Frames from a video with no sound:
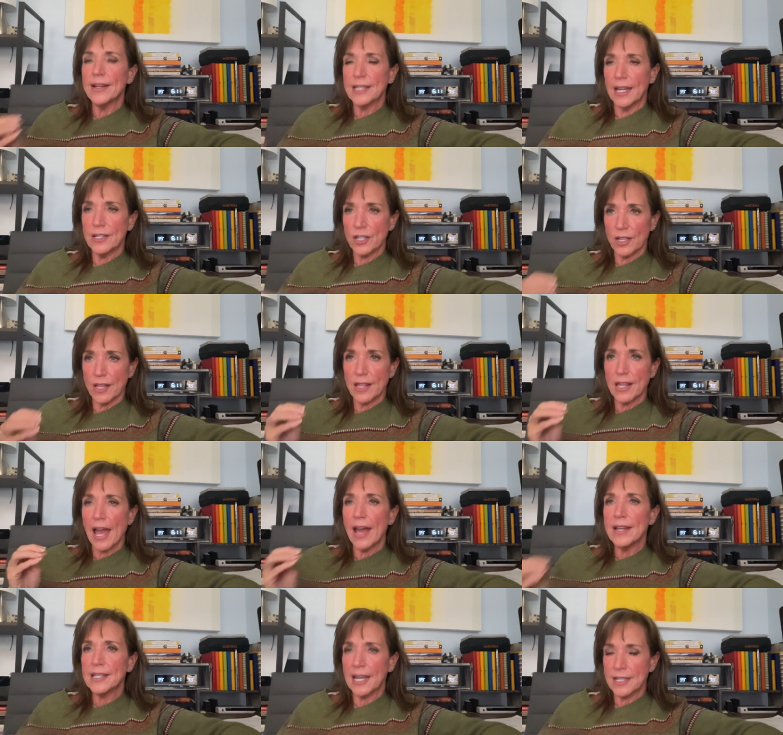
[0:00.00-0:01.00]
attention to
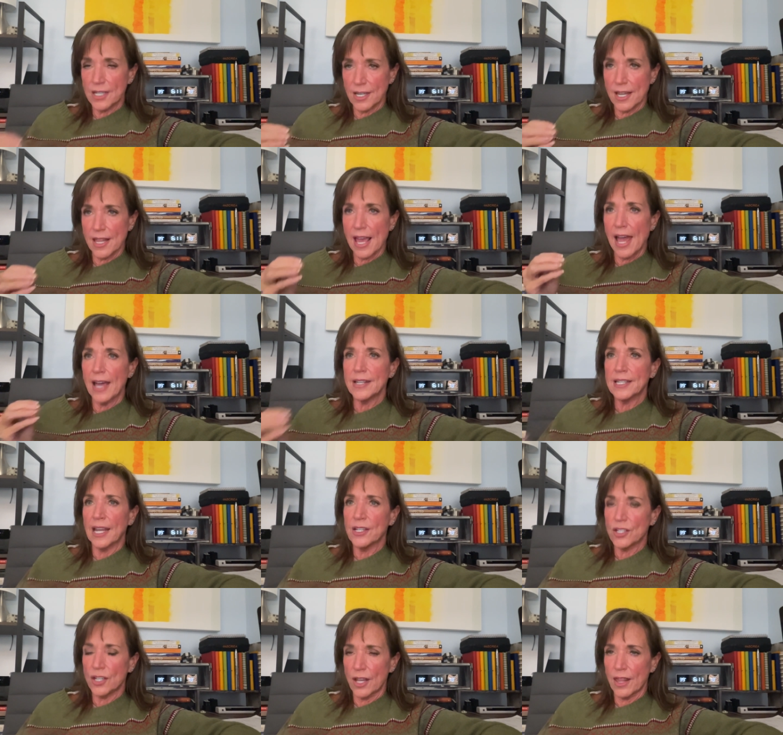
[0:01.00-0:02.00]
that, attention to that,
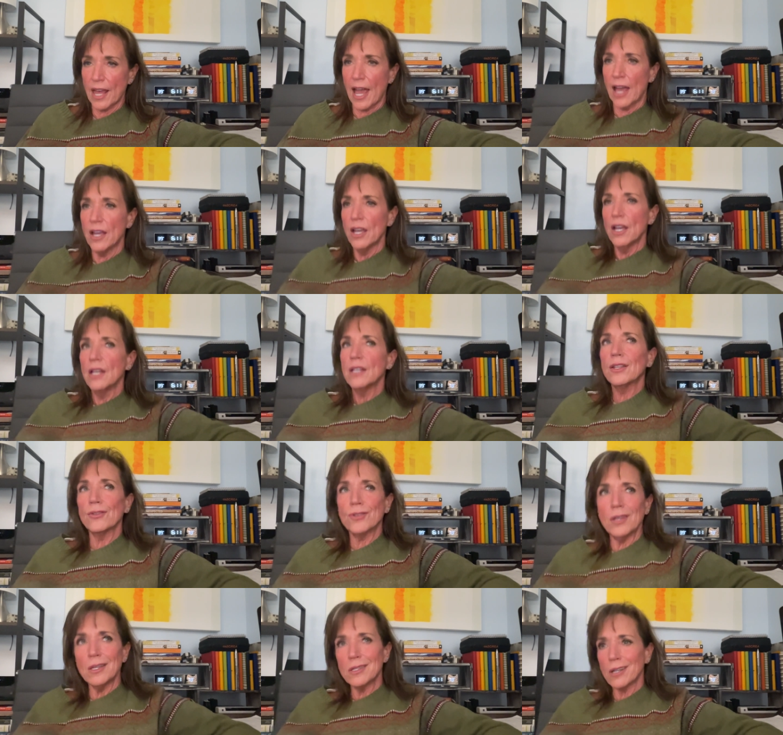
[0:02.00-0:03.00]
attention to that. So
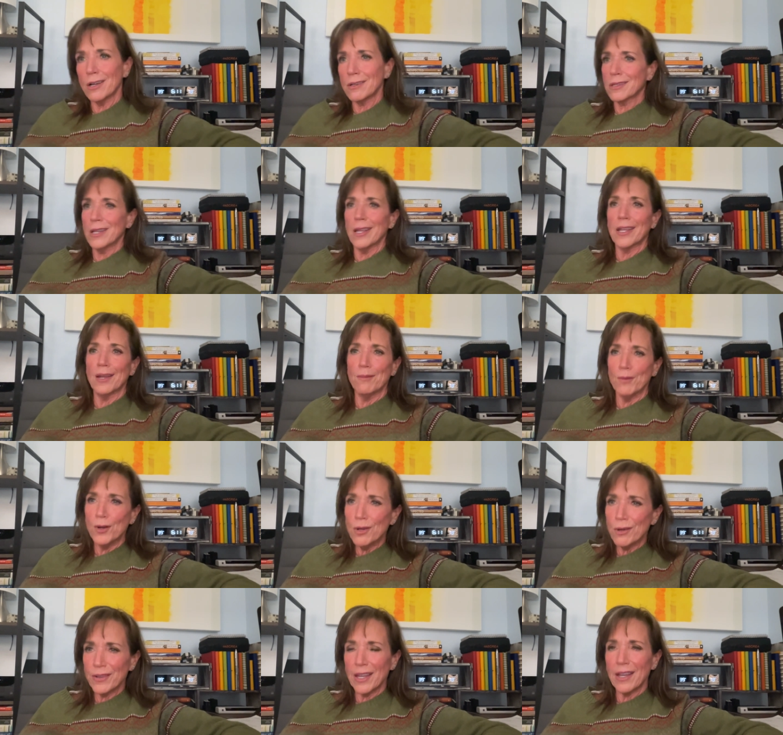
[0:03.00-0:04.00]
she starts thinking
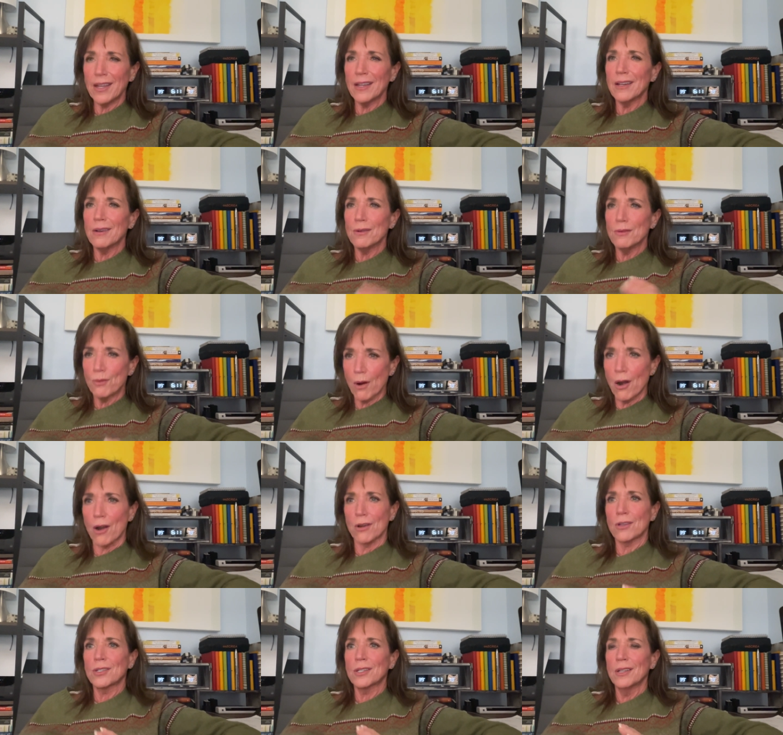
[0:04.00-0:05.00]
moving
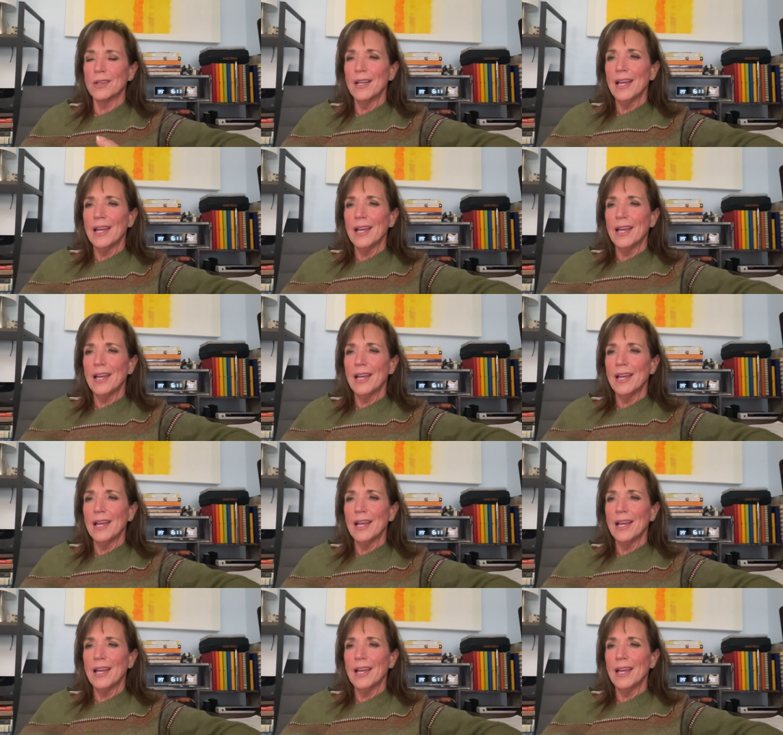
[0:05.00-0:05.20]
works.